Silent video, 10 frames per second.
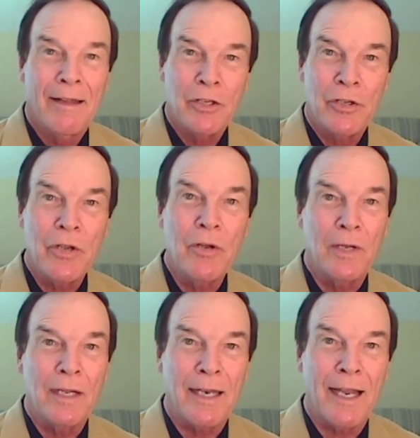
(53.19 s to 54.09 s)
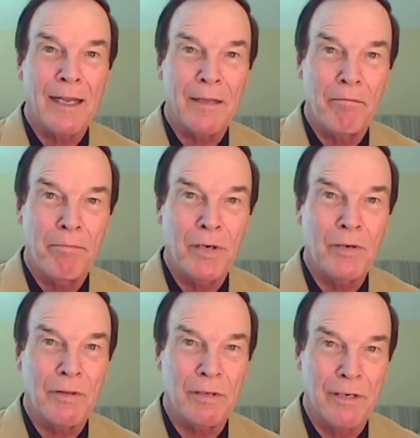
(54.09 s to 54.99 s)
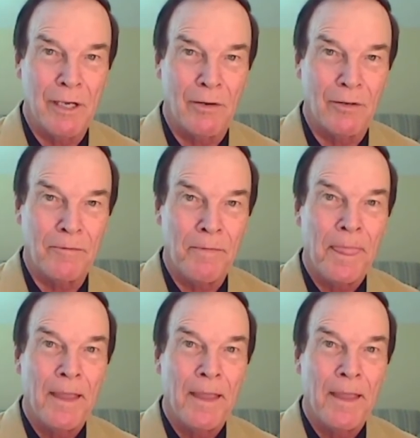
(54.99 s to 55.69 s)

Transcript: You and I both know